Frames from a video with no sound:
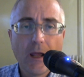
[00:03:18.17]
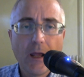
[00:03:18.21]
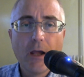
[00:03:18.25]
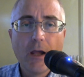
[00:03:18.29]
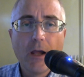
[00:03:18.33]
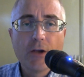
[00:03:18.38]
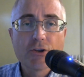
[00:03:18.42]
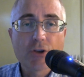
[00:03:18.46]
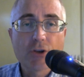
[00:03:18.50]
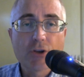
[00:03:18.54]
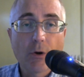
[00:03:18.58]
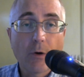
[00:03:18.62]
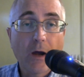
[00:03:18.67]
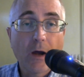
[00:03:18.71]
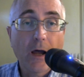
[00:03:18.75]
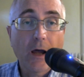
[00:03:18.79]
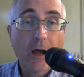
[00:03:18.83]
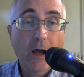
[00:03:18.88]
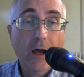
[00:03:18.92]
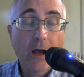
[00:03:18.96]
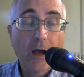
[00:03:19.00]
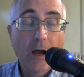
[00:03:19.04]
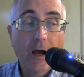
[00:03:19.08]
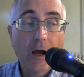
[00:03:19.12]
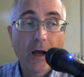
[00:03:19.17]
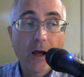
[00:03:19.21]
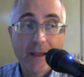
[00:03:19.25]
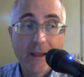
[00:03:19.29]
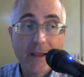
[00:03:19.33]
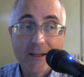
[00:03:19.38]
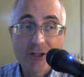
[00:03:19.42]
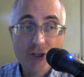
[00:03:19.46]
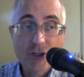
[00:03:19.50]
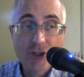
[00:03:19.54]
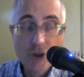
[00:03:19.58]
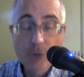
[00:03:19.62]
So
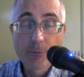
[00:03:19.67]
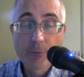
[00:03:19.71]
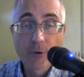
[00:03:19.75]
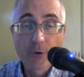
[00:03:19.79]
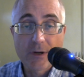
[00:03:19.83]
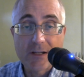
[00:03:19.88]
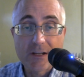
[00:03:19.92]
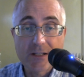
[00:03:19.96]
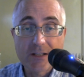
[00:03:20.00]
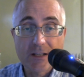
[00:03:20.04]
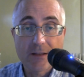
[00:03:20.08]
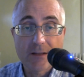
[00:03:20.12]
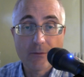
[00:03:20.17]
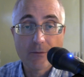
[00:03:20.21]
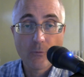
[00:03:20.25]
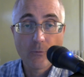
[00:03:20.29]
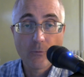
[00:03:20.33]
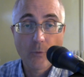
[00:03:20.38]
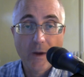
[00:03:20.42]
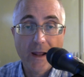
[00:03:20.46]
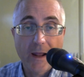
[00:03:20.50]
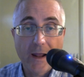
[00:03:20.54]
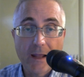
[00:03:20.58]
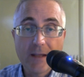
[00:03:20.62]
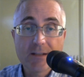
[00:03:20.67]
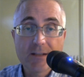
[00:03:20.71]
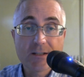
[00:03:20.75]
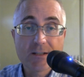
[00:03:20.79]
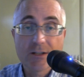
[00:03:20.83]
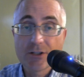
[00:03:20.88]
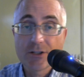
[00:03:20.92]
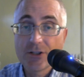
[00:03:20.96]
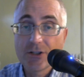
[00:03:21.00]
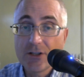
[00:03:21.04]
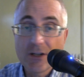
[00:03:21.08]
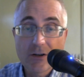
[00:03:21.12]
a super easy way is
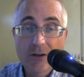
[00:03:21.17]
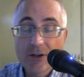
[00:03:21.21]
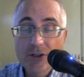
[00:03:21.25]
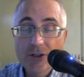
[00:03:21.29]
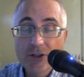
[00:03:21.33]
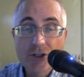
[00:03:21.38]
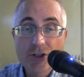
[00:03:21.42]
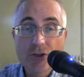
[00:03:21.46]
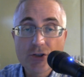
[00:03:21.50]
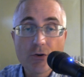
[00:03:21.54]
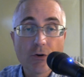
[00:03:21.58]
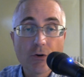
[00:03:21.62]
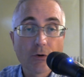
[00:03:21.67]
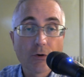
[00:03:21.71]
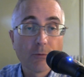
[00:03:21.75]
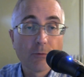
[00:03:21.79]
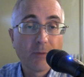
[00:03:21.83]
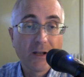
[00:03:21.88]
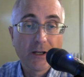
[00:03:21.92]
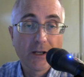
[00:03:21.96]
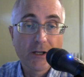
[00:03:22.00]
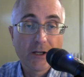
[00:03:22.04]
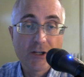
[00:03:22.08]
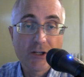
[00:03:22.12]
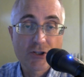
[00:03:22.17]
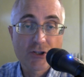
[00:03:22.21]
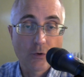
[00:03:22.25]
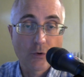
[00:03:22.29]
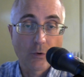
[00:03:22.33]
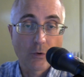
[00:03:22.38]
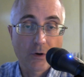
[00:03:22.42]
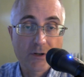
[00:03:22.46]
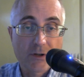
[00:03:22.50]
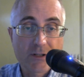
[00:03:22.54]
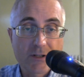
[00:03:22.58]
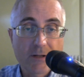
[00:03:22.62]
to, you just do your ability
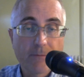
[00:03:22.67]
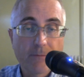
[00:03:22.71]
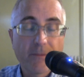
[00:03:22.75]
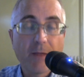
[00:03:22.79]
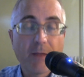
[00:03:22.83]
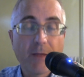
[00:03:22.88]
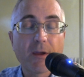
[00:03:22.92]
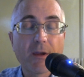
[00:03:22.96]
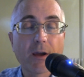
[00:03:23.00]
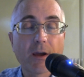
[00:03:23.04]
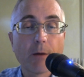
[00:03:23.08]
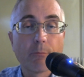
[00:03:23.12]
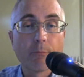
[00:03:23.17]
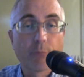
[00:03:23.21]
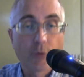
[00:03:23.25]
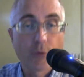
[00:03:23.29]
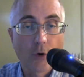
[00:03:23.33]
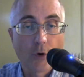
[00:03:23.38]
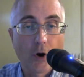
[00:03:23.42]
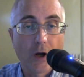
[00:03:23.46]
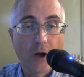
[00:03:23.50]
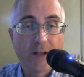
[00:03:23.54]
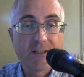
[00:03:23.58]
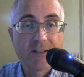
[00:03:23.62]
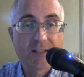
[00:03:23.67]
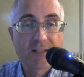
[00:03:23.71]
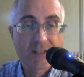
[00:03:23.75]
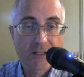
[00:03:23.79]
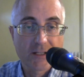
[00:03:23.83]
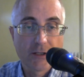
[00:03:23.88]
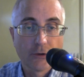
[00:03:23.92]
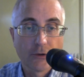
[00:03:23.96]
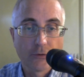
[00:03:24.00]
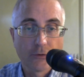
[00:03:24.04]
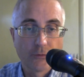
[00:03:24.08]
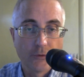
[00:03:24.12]
scores. They become broad
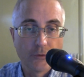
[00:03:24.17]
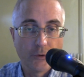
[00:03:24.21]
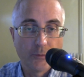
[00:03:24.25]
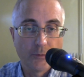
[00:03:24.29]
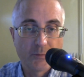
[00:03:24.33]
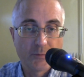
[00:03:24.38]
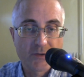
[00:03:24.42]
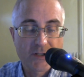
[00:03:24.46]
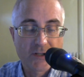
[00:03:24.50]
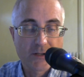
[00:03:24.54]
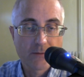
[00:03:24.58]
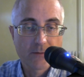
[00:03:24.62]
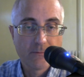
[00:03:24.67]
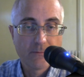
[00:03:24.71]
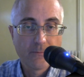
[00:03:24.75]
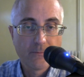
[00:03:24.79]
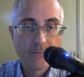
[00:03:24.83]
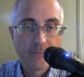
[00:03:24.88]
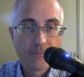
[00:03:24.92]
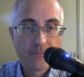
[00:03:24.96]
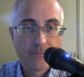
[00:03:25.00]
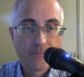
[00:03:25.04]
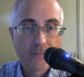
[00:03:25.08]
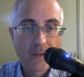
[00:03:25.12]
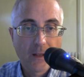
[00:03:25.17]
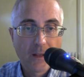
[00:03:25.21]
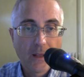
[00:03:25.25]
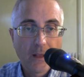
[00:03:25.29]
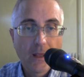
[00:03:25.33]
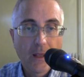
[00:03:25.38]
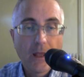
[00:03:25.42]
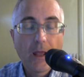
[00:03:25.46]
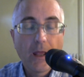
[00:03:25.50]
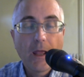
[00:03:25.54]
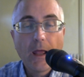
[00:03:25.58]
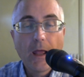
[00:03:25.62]
skill groups.
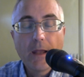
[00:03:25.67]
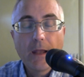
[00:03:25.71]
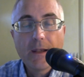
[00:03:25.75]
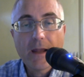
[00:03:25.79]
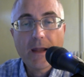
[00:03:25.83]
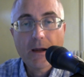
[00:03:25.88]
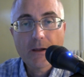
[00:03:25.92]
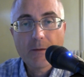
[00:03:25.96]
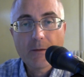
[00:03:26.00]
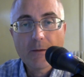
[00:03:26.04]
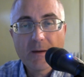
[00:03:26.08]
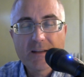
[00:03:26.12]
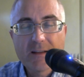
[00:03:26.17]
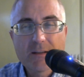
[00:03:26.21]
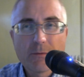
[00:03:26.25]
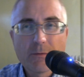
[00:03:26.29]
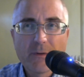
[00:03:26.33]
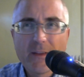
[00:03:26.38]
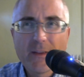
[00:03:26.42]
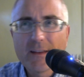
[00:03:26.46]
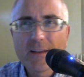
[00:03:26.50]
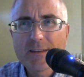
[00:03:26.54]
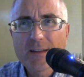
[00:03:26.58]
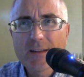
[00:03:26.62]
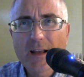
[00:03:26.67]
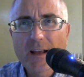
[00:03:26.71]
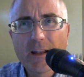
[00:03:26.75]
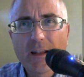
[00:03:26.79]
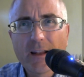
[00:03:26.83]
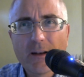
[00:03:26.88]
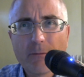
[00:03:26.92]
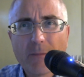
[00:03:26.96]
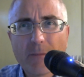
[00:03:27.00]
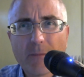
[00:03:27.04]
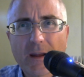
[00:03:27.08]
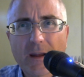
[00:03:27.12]
Now, you might say, well, that's not
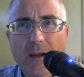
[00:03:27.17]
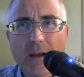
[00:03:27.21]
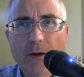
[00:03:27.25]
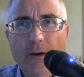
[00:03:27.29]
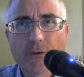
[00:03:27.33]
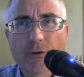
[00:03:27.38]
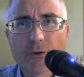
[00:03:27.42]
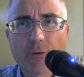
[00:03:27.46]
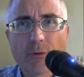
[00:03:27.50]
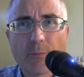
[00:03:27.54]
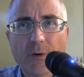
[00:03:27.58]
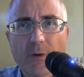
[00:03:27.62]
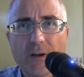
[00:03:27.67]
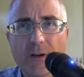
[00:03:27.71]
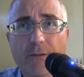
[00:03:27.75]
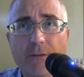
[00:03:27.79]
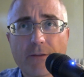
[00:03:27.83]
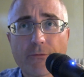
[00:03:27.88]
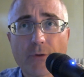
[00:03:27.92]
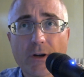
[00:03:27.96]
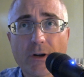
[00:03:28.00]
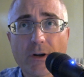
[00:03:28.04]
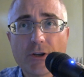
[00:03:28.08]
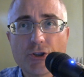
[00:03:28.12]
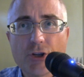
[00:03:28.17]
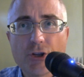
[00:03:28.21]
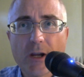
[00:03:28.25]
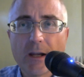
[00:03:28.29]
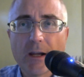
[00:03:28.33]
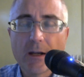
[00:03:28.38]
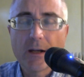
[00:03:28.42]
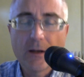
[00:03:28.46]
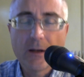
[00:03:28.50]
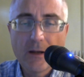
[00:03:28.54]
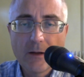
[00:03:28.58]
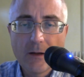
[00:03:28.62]
letting my character be
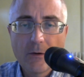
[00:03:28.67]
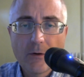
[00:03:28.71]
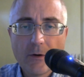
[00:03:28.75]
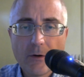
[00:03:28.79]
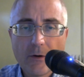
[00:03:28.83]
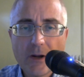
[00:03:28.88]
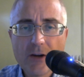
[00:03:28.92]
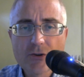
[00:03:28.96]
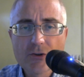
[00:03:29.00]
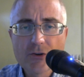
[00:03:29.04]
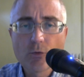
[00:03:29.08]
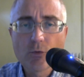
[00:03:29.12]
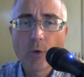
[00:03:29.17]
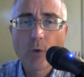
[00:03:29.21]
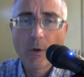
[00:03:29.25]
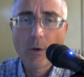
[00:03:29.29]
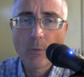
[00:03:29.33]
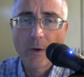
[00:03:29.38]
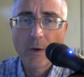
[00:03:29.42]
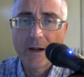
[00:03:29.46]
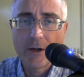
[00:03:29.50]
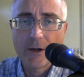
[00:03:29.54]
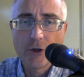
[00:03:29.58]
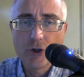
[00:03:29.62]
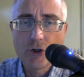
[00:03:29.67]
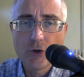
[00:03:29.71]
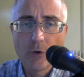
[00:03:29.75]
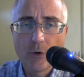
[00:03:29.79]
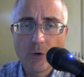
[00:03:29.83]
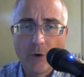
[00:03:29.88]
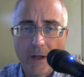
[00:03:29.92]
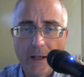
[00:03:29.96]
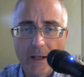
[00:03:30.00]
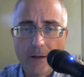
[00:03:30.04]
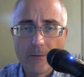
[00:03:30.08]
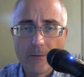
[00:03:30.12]
differentiated. Well, here's one way to do it.